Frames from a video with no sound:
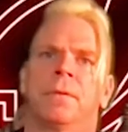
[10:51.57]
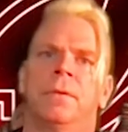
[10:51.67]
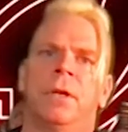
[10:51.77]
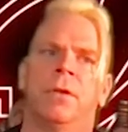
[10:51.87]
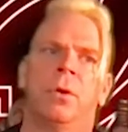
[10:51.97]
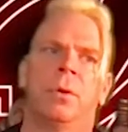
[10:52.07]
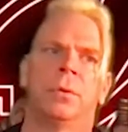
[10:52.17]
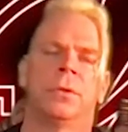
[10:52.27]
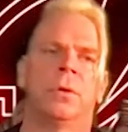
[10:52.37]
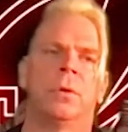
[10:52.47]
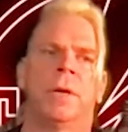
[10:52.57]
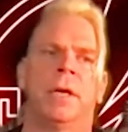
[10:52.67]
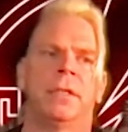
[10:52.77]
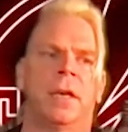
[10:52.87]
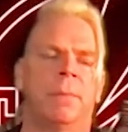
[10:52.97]
the whole
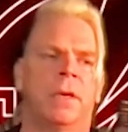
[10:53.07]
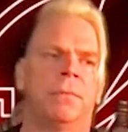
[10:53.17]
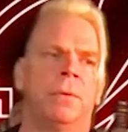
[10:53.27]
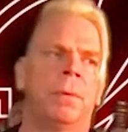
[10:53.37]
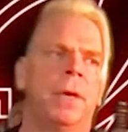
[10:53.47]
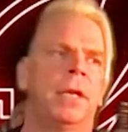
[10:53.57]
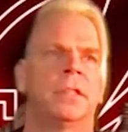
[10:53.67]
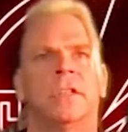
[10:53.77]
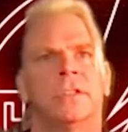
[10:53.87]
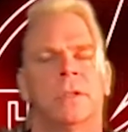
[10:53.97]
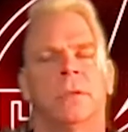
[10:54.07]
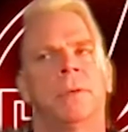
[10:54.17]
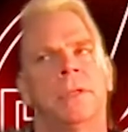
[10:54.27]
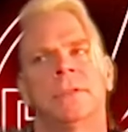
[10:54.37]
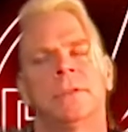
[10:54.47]
pandemic, if we paid attention a little
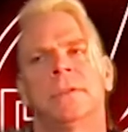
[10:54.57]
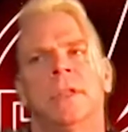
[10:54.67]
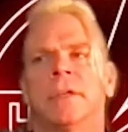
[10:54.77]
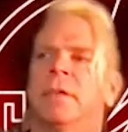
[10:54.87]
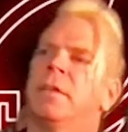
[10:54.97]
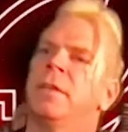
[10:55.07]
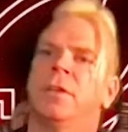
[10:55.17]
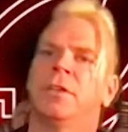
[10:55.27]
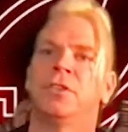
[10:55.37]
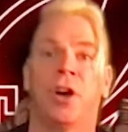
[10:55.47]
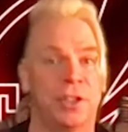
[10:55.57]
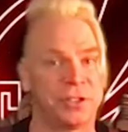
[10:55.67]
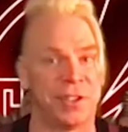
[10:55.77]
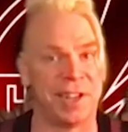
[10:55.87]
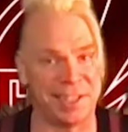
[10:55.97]
bit, it like taught us
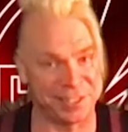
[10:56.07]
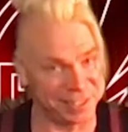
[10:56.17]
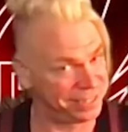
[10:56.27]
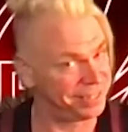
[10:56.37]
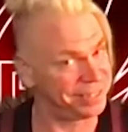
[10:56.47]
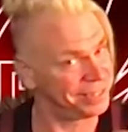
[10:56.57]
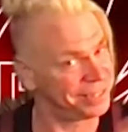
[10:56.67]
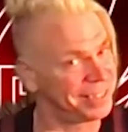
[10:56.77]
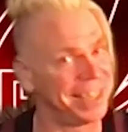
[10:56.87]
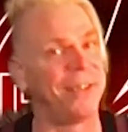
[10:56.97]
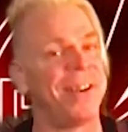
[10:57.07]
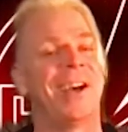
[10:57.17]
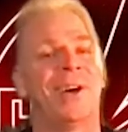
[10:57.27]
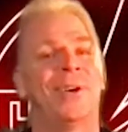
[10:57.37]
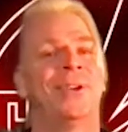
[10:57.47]
a lot to
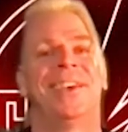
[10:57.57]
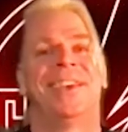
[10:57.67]
now,